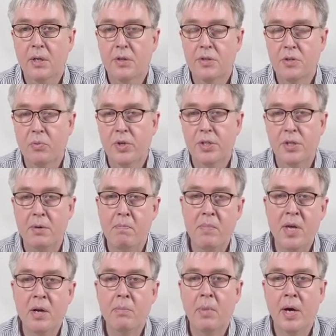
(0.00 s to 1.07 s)
So we should
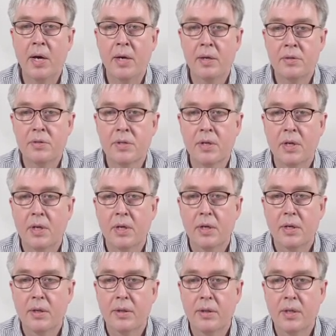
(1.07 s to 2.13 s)
minimize
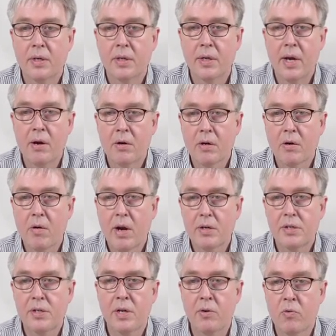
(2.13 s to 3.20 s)
the error
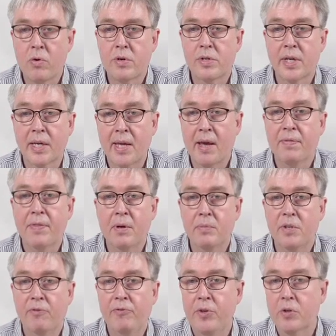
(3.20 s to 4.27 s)
correction in order to get them
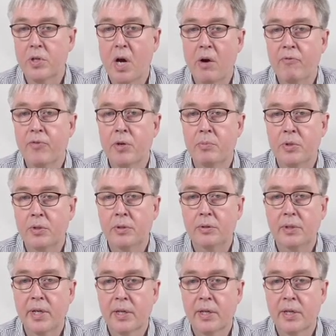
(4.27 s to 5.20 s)
to feel comfortable